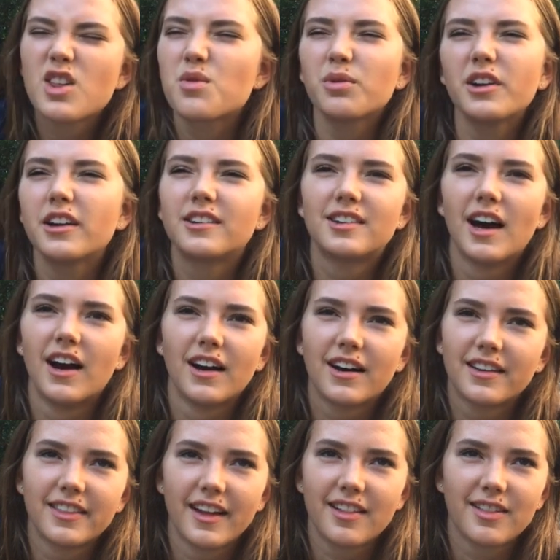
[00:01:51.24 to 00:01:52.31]
of inches? I just want to
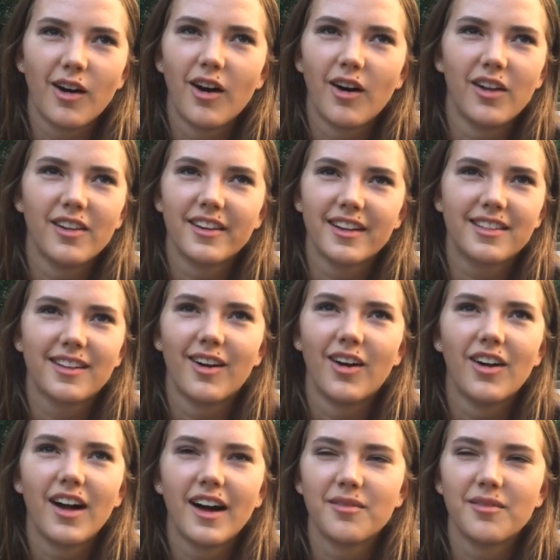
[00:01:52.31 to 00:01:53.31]
dunk. That's all. That's all.